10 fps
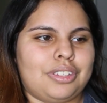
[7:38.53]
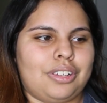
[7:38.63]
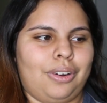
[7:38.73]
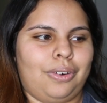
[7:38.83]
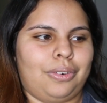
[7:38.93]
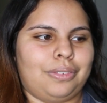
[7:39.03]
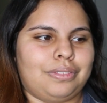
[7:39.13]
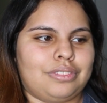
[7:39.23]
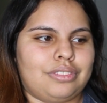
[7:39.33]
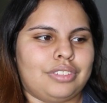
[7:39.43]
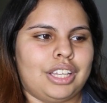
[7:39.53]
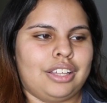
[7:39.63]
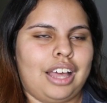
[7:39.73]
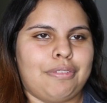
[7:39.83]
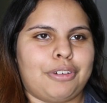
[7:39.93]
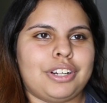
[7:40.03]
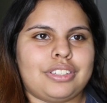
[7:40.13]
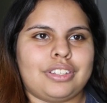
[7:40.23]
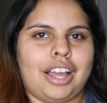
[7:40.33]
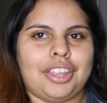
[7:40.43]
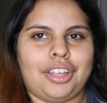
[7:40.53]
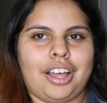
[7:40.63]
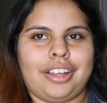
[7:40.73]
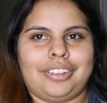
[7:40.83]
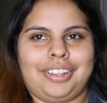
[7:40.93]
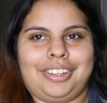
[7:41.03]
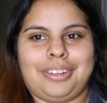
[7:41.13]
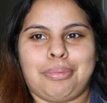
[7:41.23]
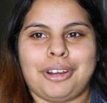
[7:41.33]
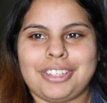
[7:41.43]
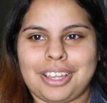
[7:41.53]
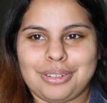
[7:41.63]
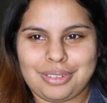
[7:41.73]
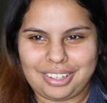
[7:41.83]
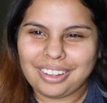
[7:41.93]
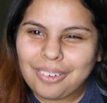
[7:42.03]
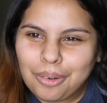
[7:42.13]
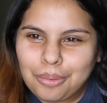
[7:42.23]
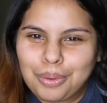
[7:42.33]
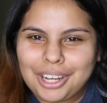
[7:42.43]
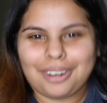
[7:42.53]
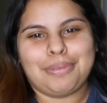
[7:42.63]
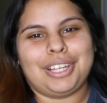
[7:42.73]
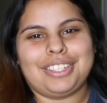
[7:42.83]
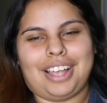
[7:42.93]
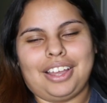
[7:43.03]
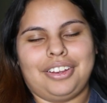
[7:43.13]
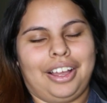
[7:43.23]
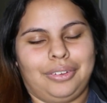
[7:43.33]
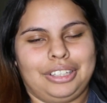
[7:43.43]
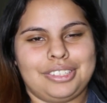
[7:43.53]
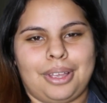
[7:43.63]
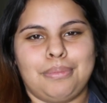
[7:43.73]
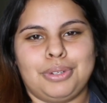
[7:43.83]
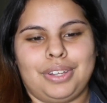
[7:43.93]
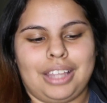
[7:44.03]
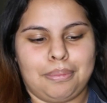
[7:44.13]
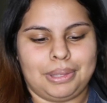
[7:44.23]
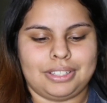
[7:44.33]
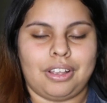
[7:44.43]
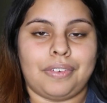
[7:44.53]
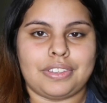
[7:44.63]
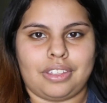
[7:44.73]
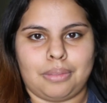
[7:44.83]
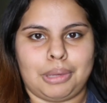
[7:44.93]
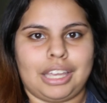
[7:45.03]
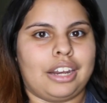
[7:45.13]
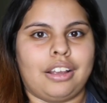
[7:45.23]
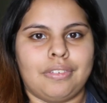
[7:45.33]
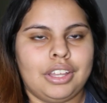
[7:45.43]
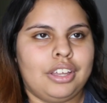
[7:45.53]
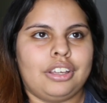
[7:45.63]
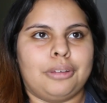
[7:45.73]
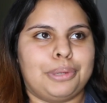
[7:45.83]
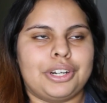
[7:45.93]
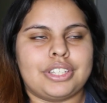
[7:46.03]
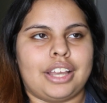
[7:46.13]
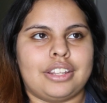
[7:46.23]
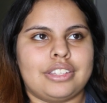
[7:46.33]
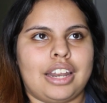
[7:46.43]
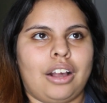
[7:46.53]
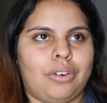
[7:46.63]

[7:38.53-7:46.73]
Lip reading: So at first, I thought computer science was a little weird because I only saw him doing that, but that's obviously the beginning of computer science.